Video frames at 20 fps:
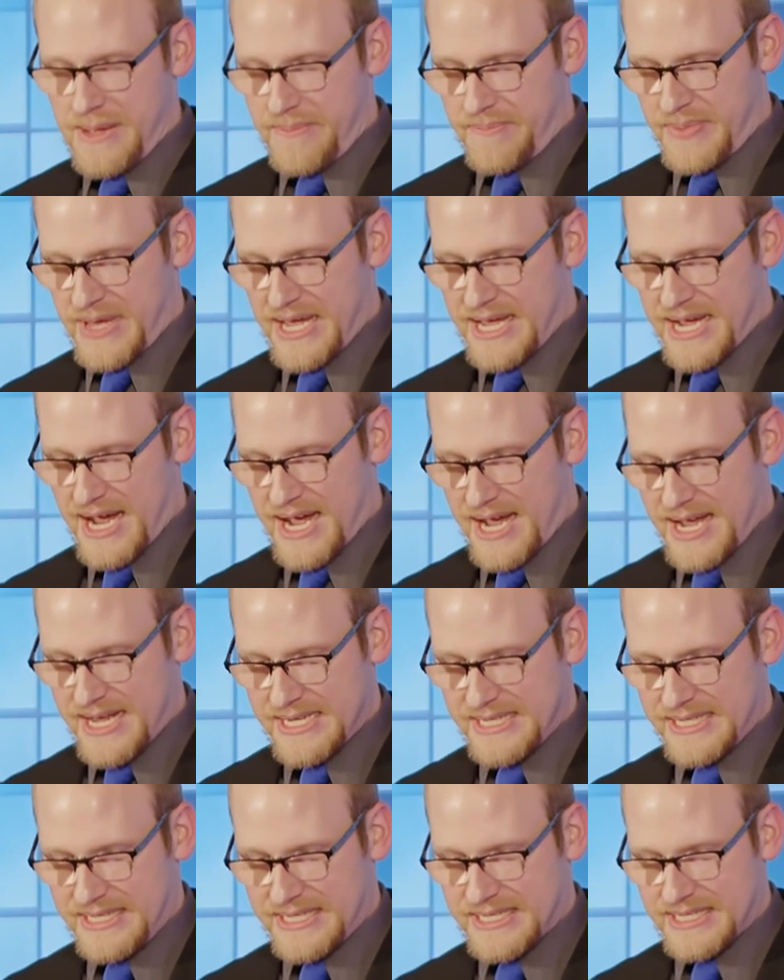
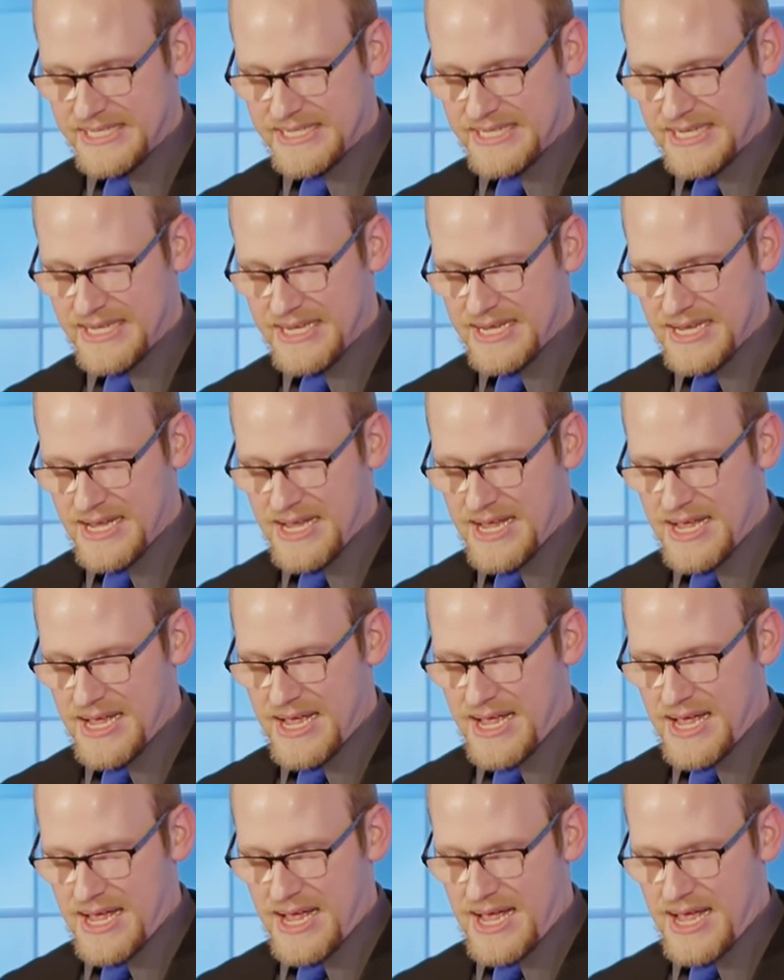because
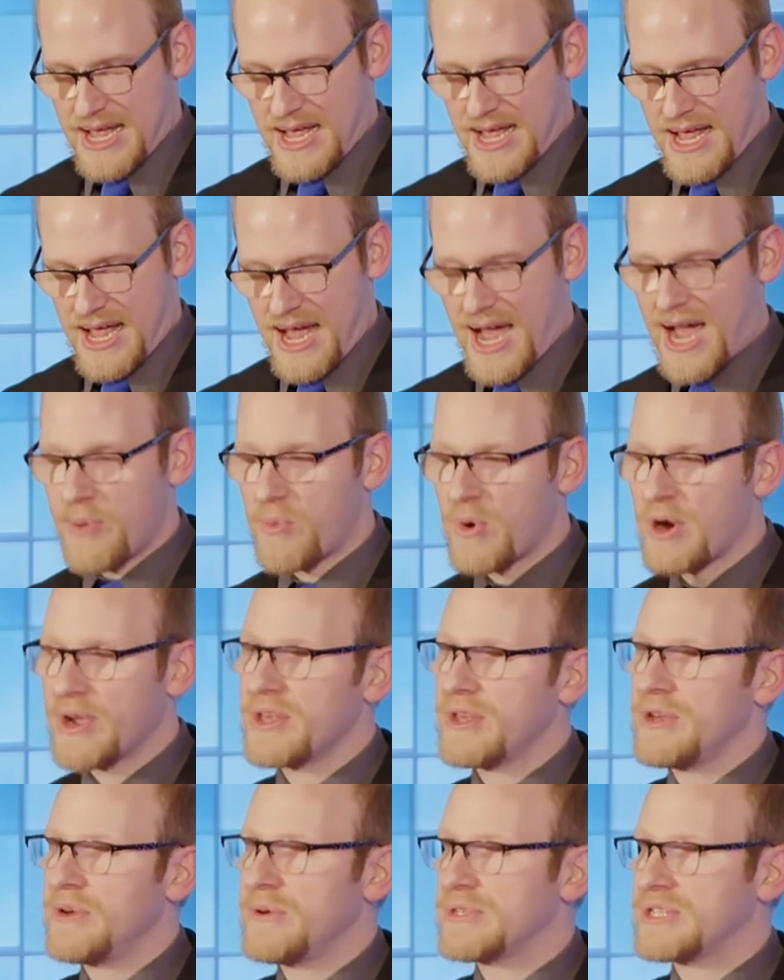I want
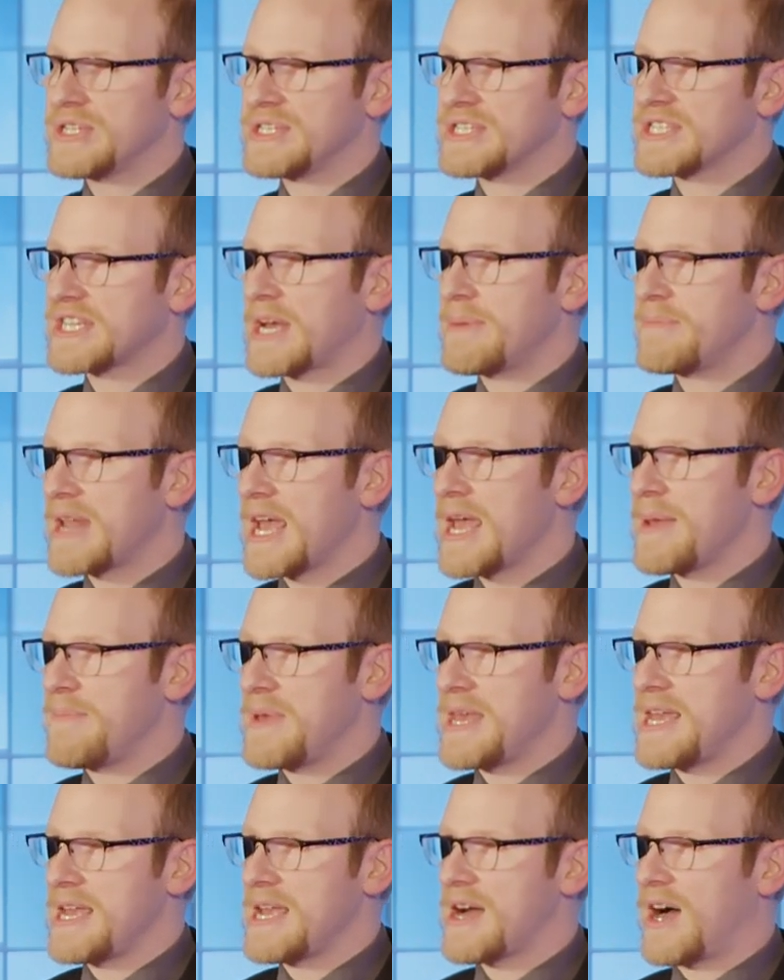you to someday
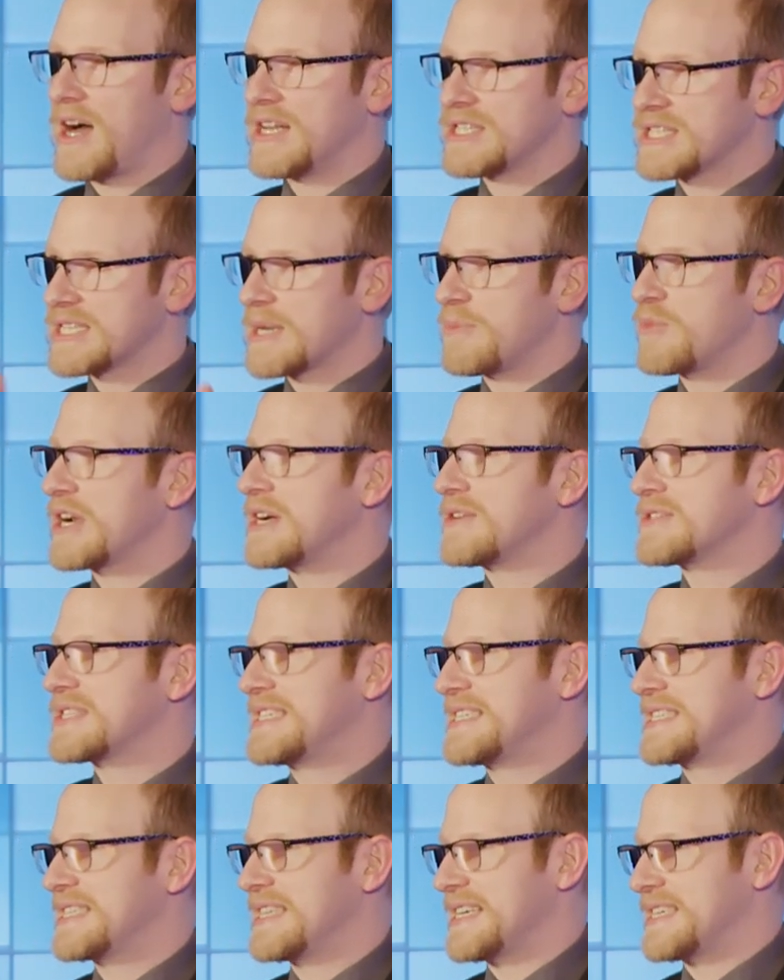be on someone
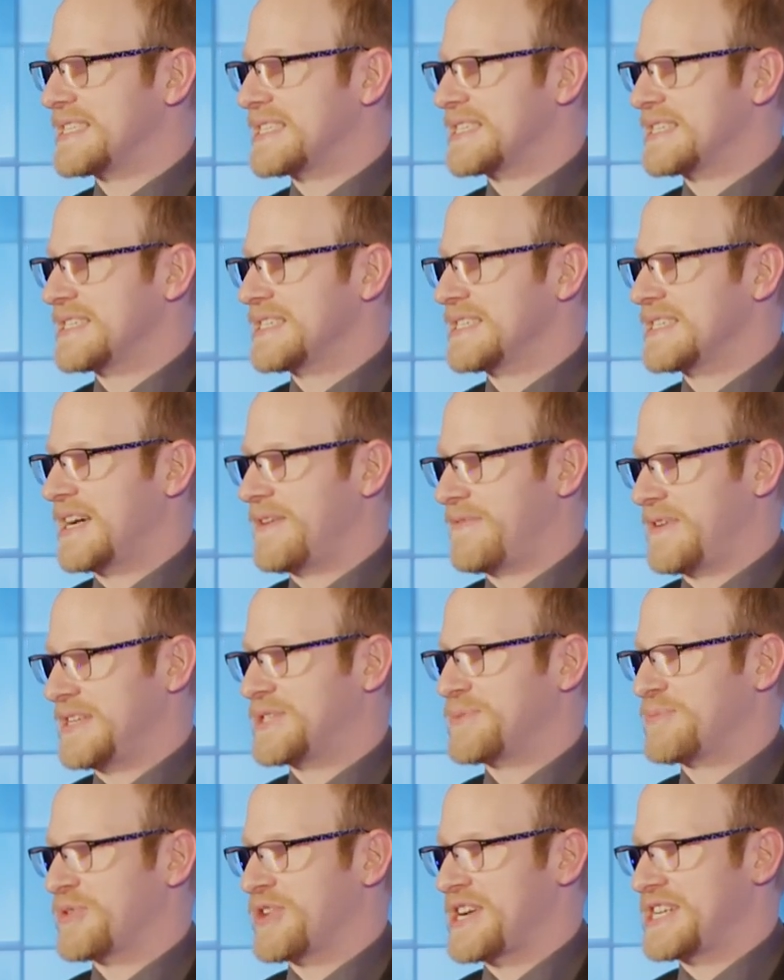else's list of
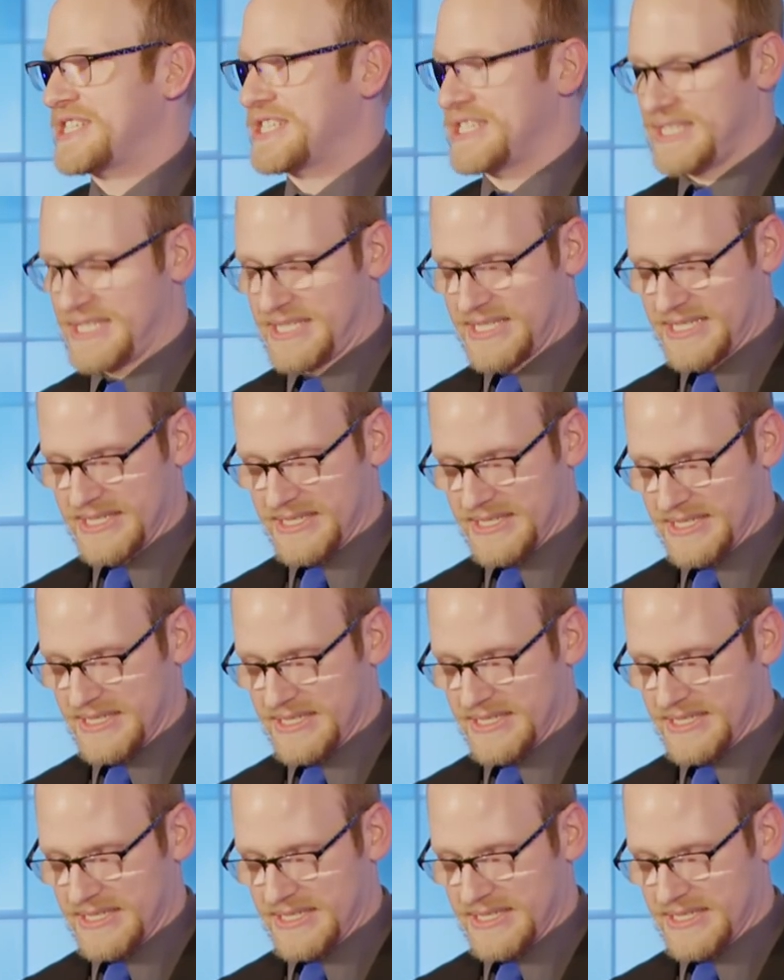inspirations.